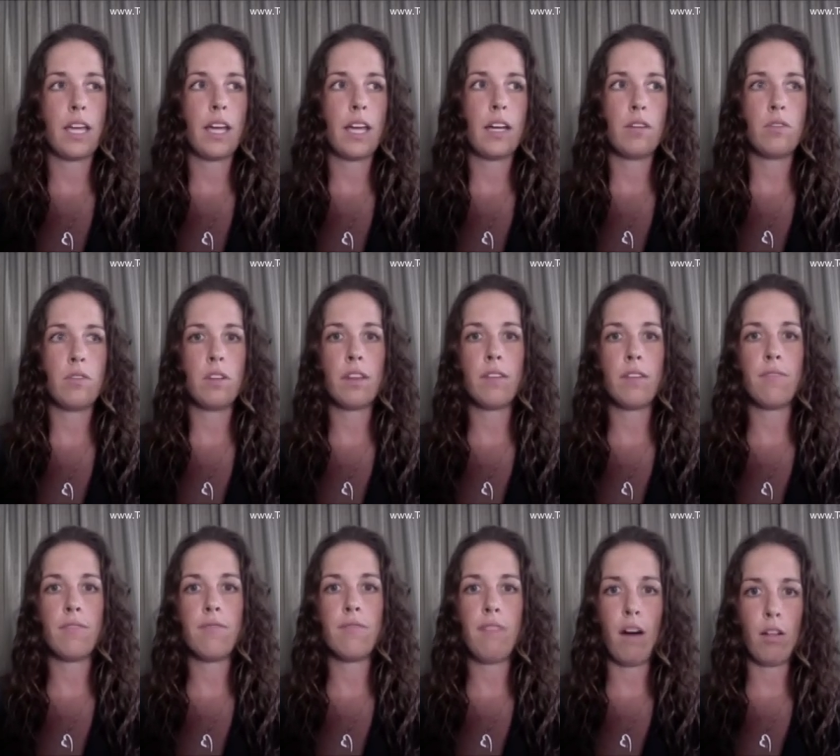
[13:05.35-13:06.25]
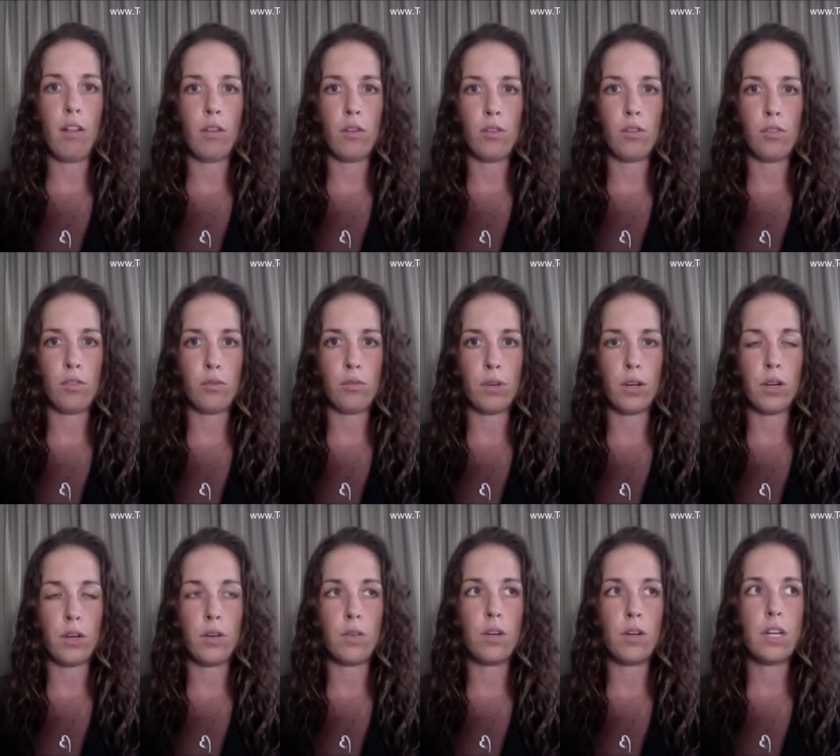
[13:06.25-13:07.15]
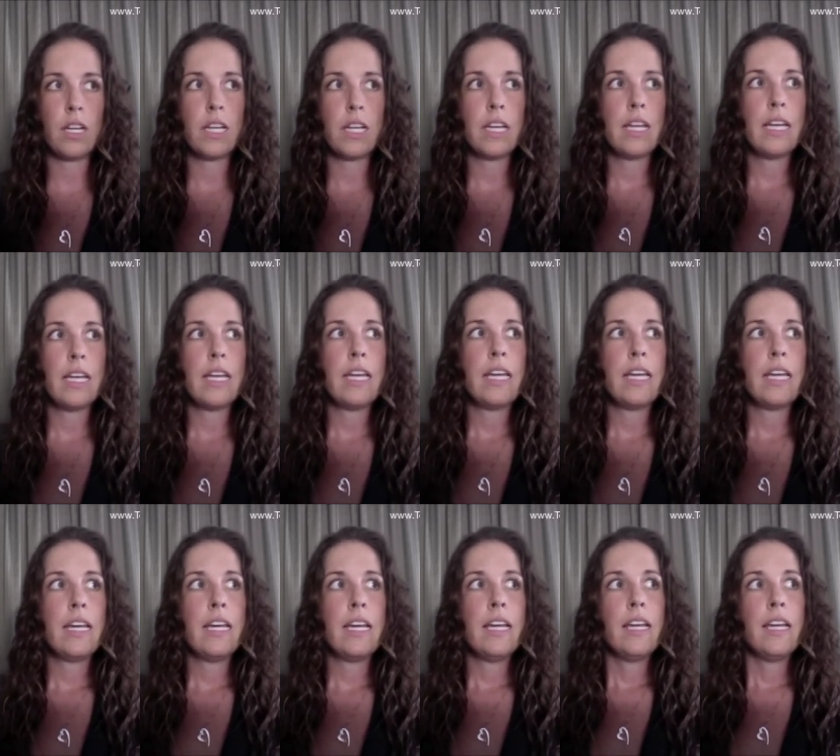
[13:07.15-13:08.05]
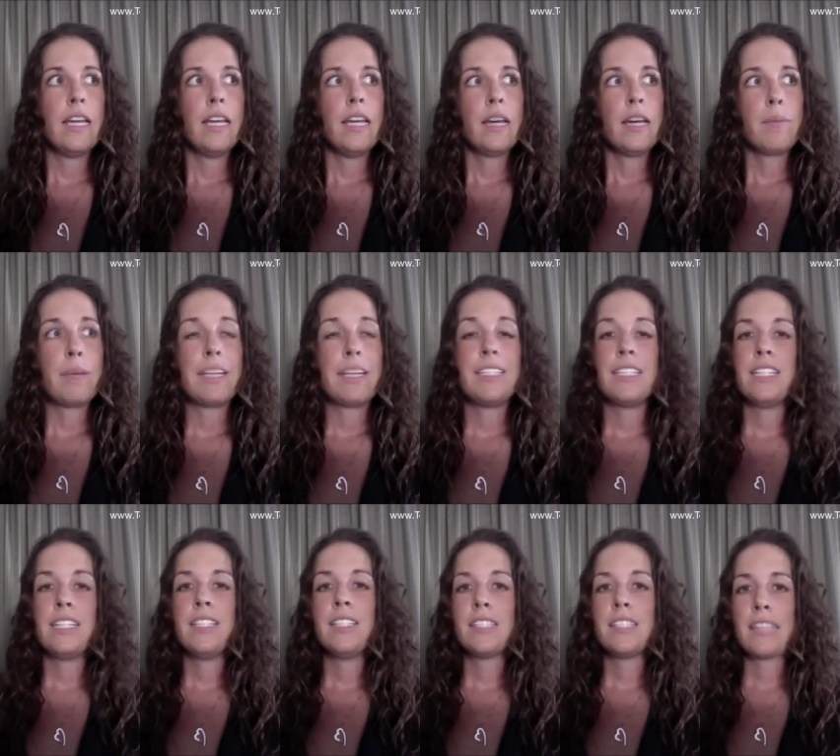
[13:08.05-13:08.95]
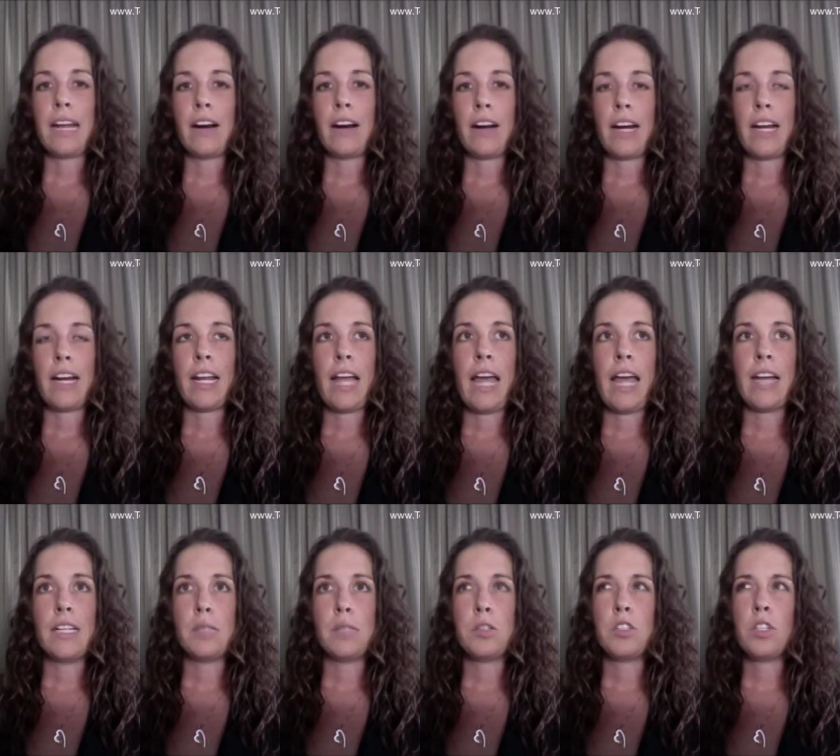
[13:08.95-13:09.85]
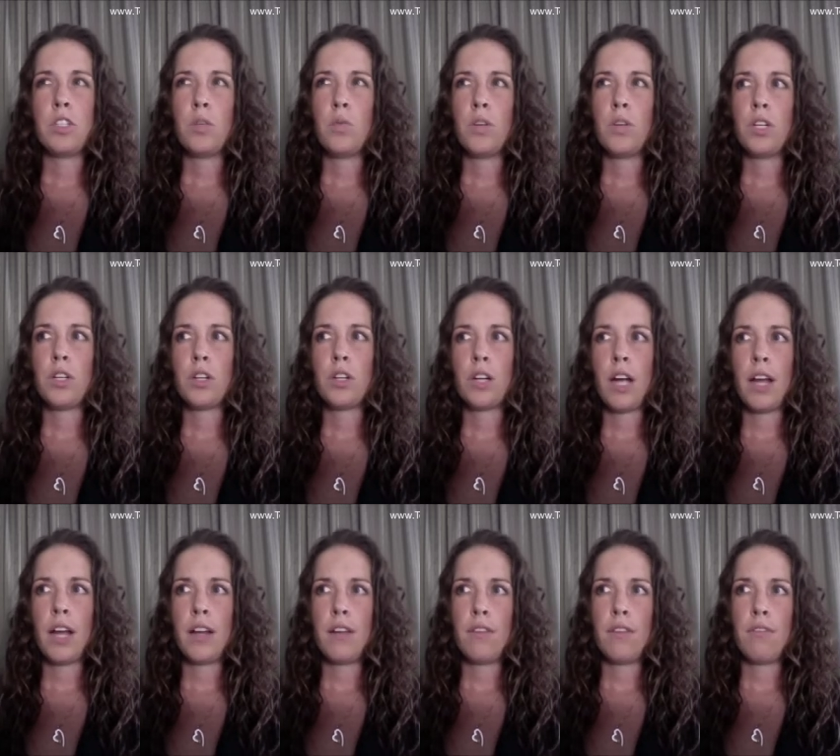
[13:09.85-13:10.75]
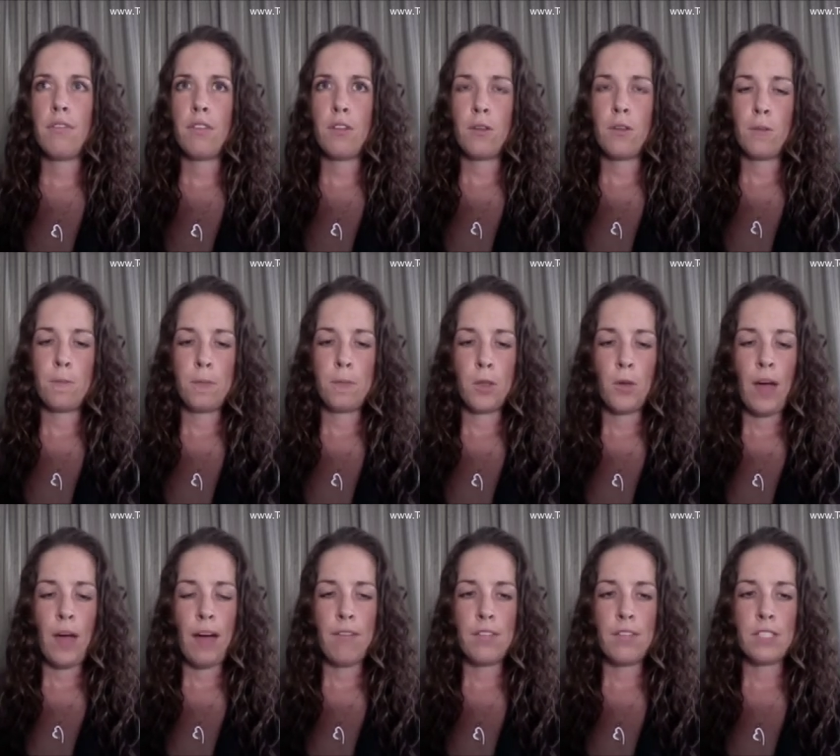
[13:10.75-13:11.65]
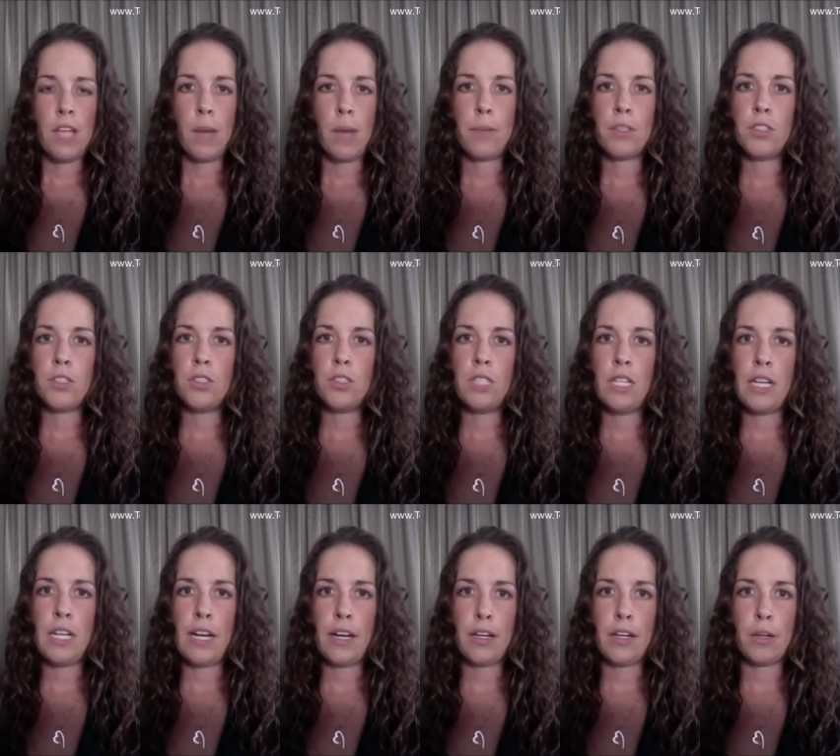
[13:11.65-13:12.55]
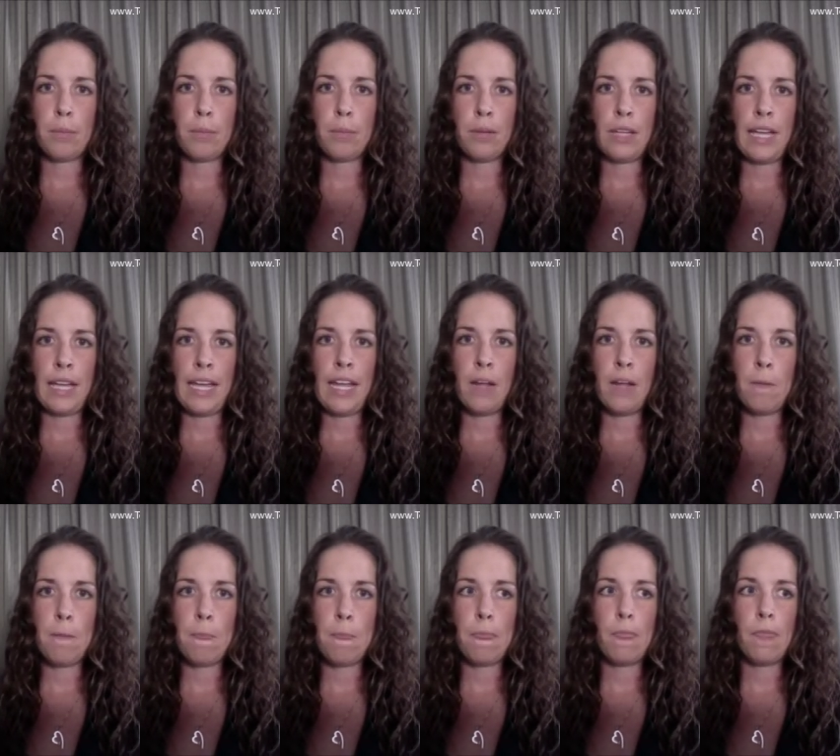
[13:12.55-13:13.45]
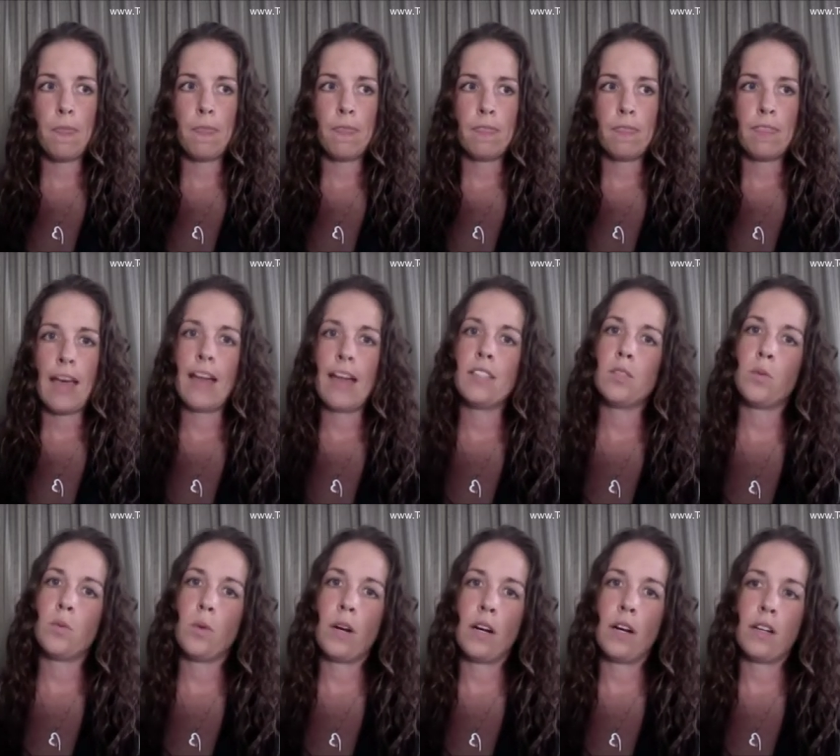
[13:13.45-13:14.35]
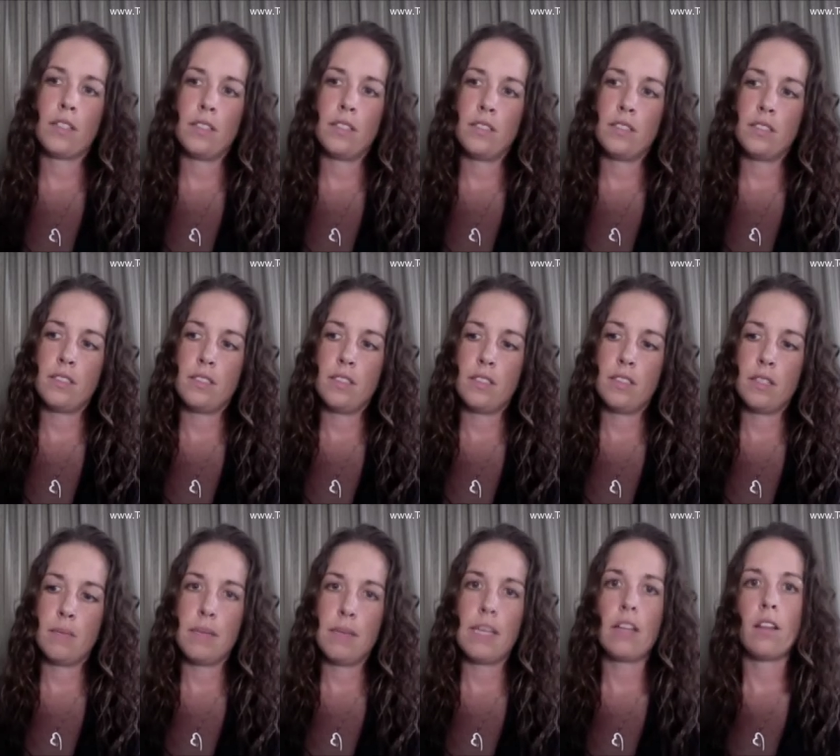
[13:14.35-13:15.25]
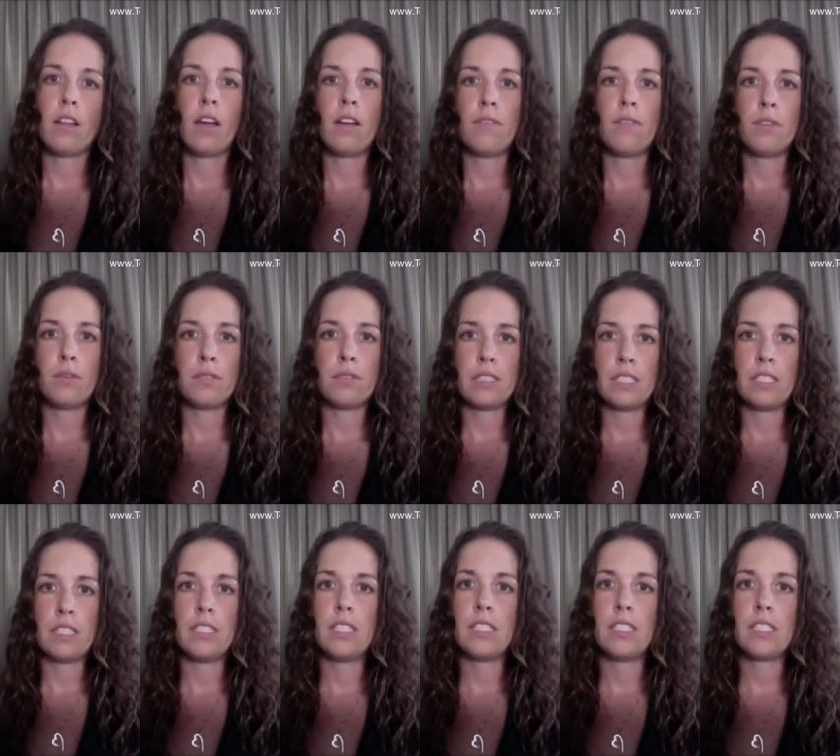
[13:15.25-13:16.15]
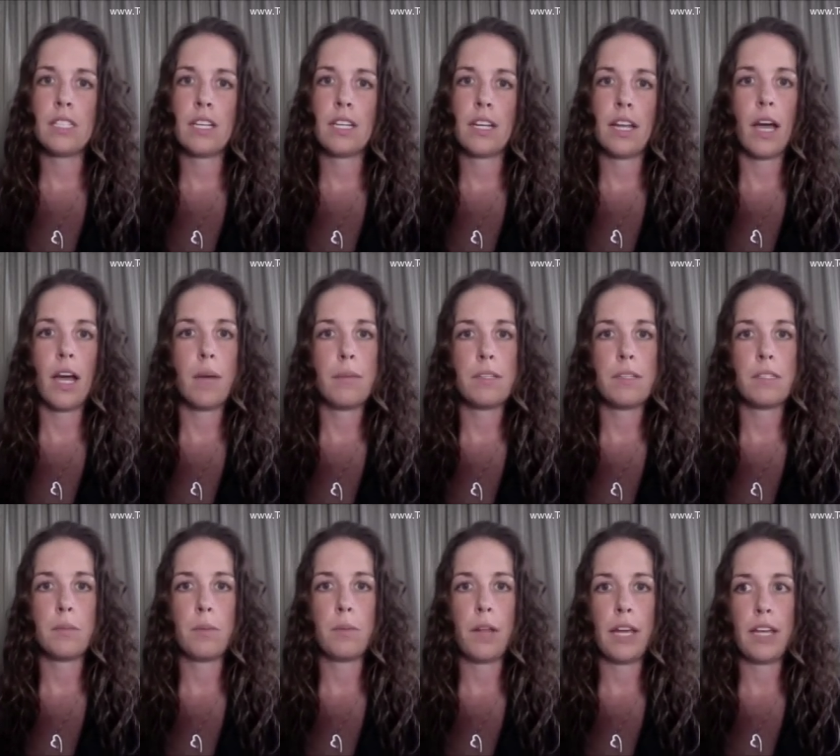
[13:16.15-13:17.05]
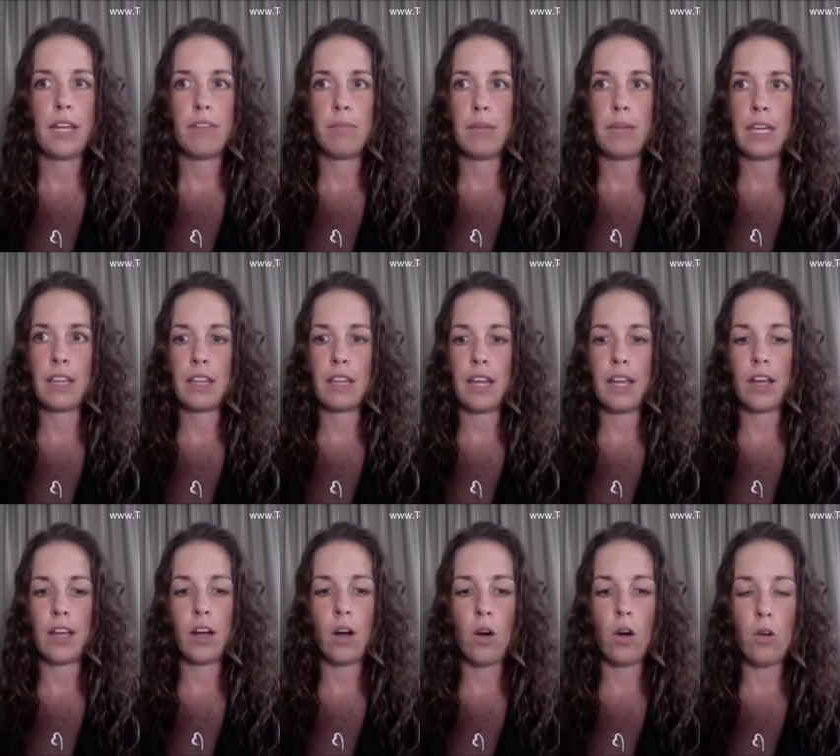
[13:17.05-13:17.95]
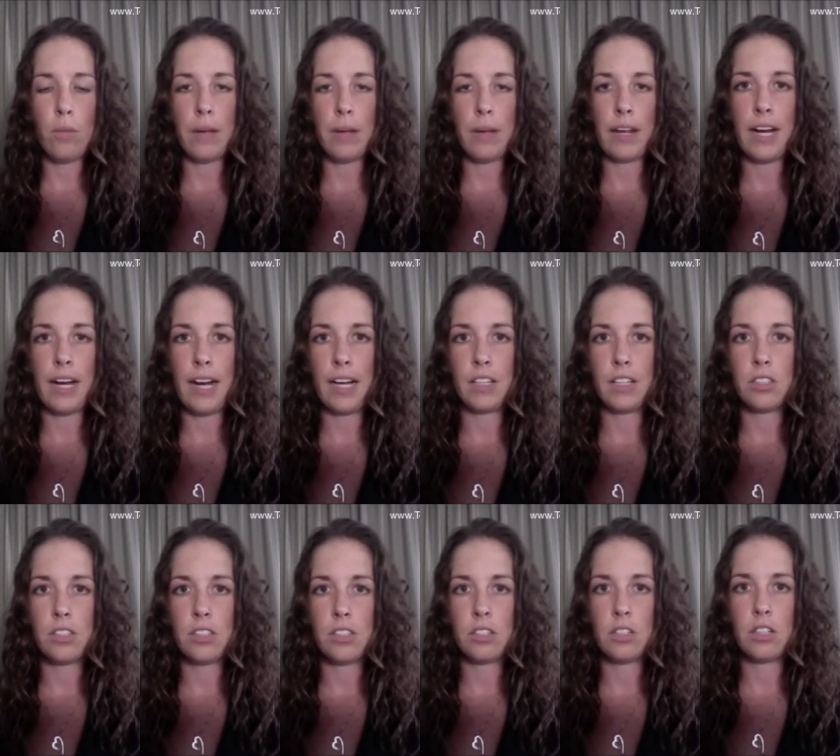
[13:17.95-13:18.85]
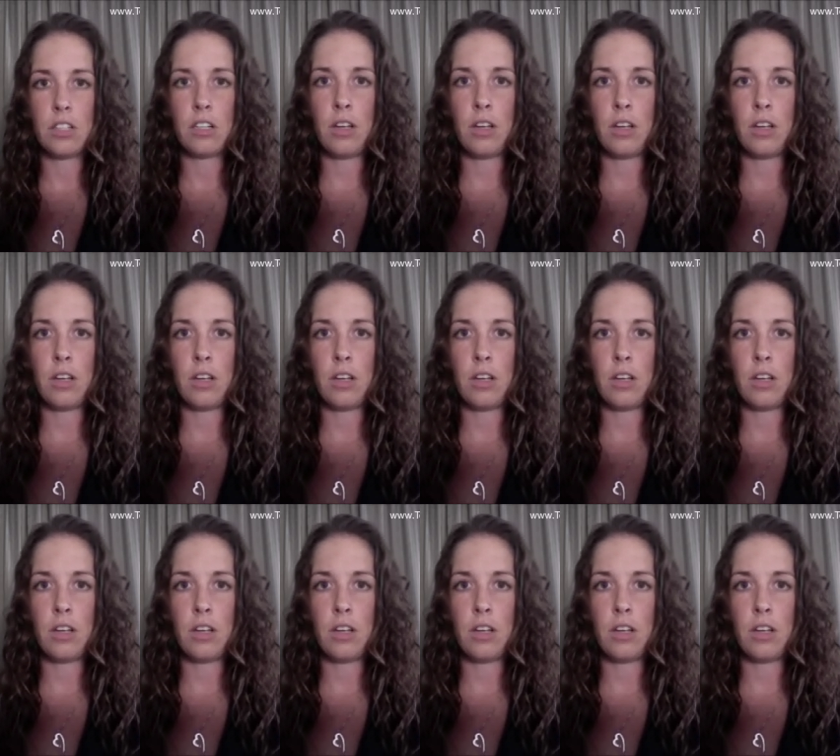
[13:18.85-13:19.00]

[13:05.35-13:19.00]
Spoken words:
Can I really follow through? Because it is scary. And especially when you're you have this opportunity at your plate, that's where, to me, a lot of the resistance can come into play of being like, oh my gosh.